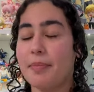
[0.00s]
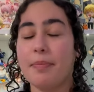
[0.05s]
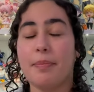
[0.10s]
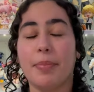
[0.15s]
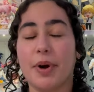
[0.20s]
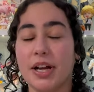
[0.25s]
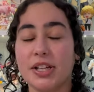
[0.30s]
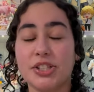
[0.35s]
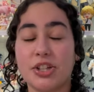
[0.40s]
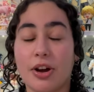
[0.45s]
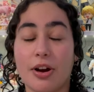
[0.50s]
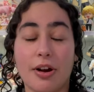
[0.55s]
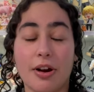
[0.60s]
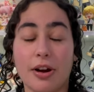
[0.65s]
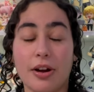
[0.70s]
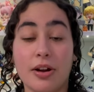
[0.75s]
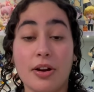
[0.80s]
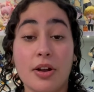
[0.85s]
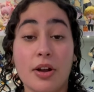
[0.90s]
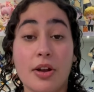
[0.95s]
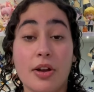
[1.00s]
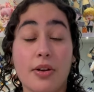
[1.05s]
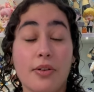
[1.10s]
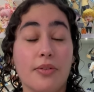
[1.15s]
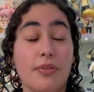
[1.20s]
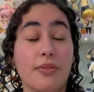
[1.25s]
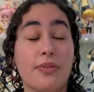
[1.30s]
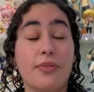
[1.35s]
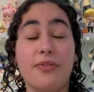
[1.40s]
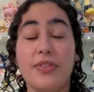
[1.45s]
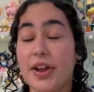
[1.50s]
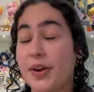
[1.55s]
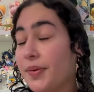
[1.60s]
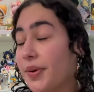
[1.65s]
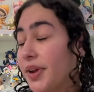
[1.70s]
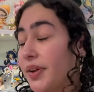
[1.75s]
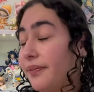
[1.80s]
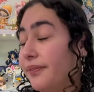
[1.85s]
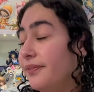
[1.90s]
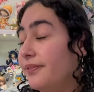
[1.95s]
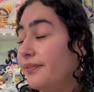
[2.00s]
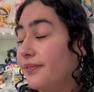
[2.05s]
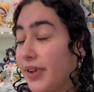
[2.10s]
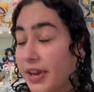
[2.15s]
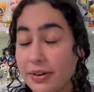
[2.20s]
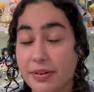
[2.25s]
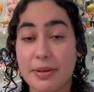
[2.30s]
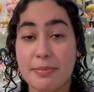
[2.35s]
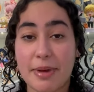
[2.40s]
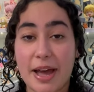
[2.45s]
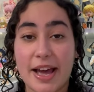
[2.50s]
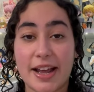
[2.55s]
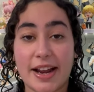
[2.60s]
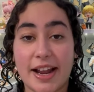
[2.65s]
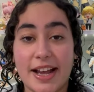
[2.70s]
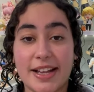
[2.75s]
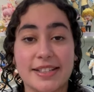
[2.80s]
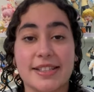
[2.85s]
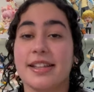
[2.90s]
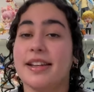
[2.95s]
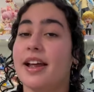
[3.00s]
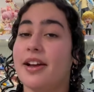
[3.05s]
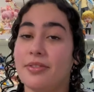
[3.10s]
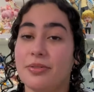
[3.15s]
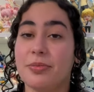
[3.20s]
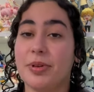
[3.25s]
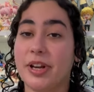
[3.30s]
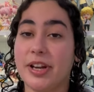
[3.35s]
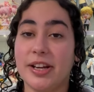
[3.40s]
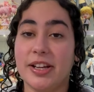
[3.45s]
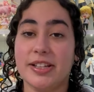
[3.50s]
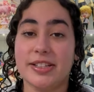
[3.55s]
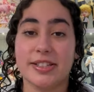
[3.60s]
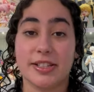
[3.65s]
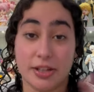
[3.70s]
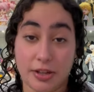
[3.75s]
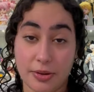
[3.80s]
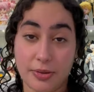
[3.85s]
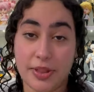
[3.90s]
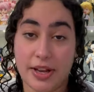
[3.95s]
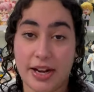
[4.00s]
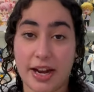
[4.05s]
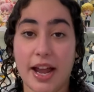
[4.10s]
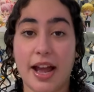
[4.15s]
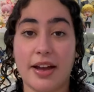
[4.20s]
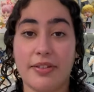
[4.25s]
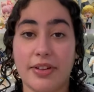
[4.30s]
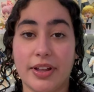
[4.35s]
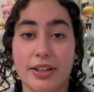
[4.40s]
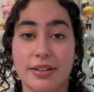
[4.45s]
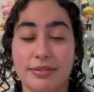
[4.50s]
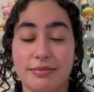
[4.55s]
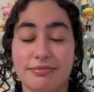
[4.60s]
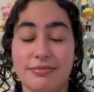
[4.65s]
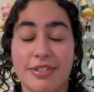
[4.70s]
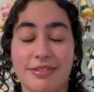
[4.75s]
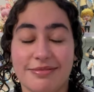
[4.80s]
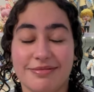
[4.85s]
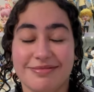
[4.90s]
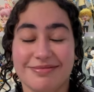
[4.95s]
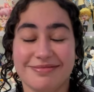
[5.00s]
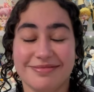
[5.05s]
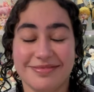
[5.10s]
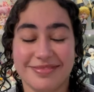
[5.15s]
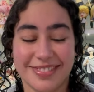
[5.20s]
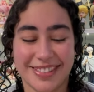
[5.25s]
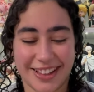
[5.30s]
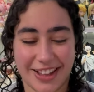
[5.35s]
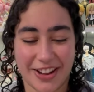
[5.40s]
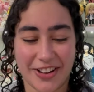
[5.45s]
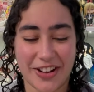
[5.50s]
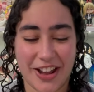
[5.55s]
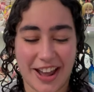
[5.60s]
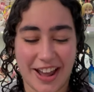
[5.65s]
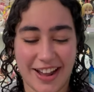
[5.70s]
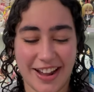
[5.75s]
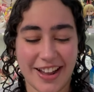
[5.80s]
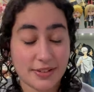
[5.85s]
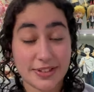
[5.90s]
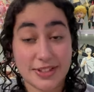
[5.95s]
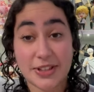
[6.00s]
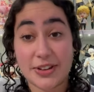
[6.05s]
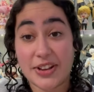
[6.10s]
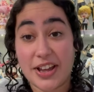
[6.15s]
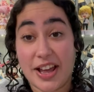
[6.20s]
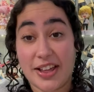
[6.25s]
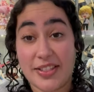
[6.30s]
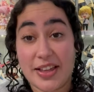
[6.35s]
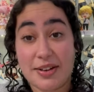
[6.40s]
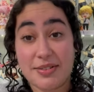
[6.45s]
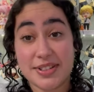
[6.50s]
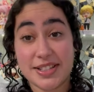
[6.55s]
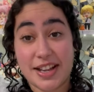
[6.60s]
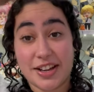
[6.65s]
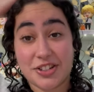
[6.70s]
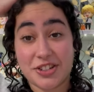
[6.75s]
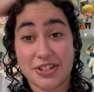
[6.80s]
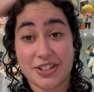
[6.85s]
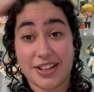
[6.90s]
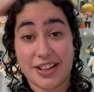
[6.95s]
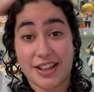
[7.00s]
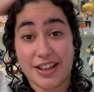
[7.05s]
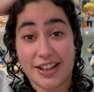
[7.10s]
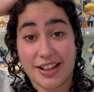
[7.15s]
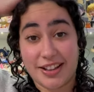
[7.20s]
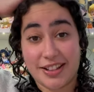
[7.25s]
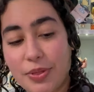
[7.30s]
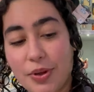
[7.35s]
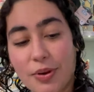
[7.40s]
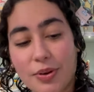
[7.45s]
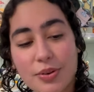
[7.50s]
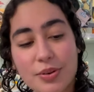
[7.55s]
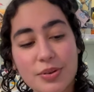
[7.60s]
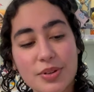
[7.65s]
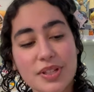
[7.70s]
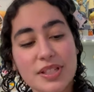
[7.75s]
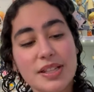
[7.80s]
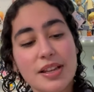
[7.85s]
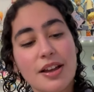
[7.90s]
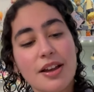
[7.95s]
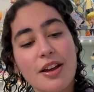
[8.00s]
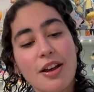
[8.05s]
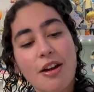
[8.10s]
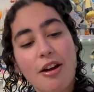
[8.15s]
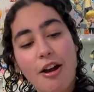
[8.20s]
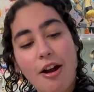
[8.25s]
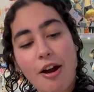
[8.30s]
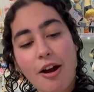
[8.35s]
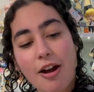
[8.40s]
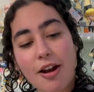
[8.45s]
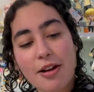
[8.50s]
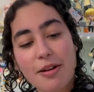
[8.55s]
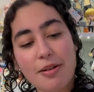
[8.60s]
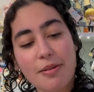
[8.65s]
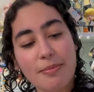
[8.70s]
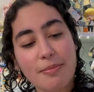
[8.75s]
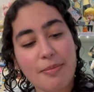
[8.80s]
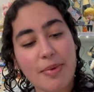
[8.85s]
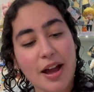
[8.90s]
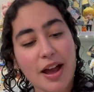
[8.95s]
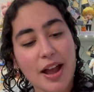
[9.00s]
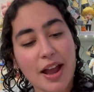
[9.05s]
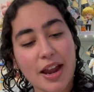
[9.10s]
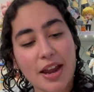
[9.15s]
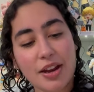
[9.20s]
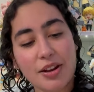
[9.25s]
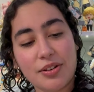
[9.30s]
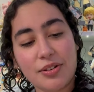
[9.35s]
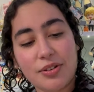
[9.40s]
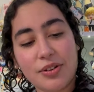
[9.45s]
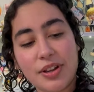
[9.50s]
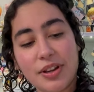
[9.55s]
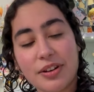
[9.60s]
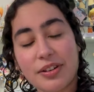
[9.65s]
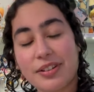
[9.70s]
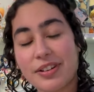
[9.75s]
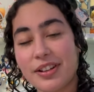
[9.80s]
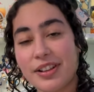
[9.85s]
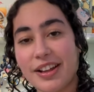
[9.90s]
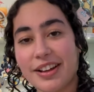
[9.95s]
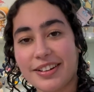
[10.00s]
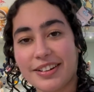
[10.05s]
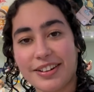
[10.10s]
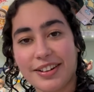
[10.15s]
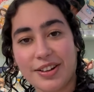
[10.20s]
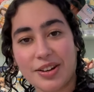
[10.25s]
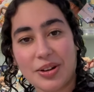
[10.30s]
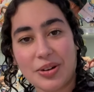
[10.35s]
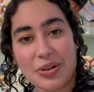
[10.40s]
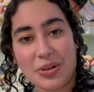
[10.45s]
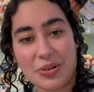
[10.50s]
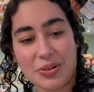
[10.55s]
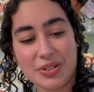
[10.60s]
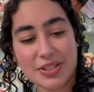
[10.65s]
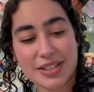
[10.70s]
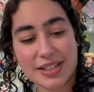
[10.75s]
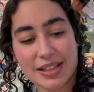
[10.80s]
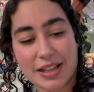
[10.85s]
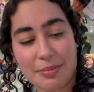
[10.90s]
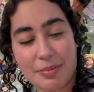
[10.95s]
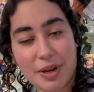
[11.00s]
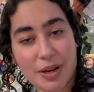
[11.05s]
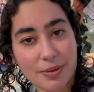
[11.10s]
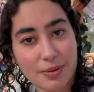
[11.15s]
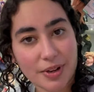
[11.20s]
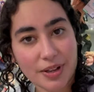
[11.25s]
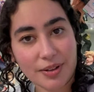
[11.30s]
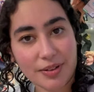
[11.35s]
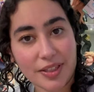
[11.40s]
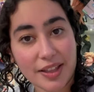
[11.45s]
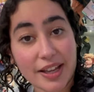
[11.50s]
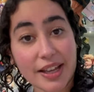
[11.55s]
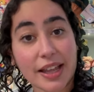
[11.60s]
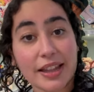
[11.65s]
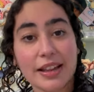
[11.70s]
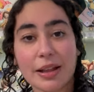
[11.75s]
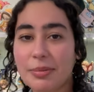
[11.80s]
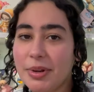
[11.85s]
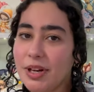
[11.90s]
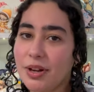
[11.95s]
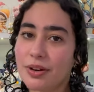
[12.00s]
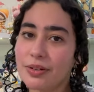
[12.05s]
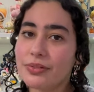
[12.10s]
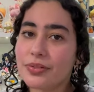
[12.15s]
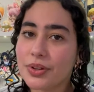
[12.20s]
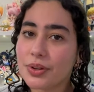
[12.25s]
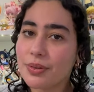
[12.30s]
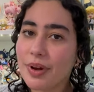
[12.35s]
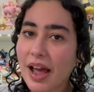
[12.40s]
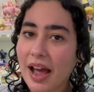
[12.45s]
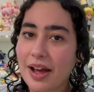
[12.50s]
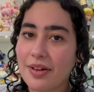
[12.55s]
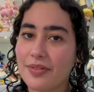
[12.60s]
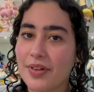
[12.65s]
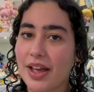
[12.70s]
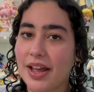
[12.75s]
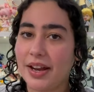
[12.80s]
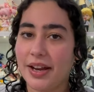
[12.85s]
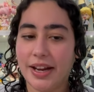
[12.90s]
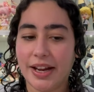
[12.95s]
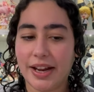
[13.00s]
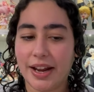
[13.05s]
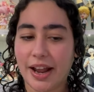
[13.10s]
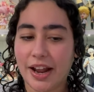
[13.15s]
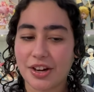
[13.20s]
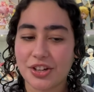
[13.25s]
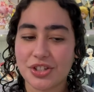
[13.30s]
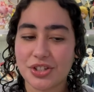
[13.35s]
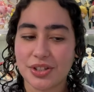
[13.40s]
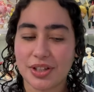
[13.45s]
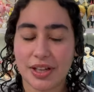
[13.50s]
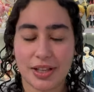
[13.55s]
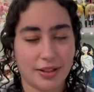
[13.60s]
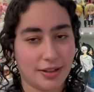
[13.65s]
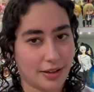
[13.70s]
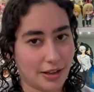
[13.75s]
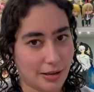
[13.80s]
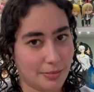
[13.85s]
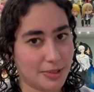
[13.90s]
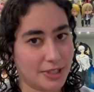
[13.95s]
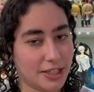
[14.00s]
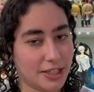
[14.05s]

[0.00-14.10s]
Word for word: but are very, very badass, and everybody needs to know that I have it. Okay, so yeah, that was actually it. Those are my New Year collecting goals. Let me know what you think, and let me know if you have any actually in the comment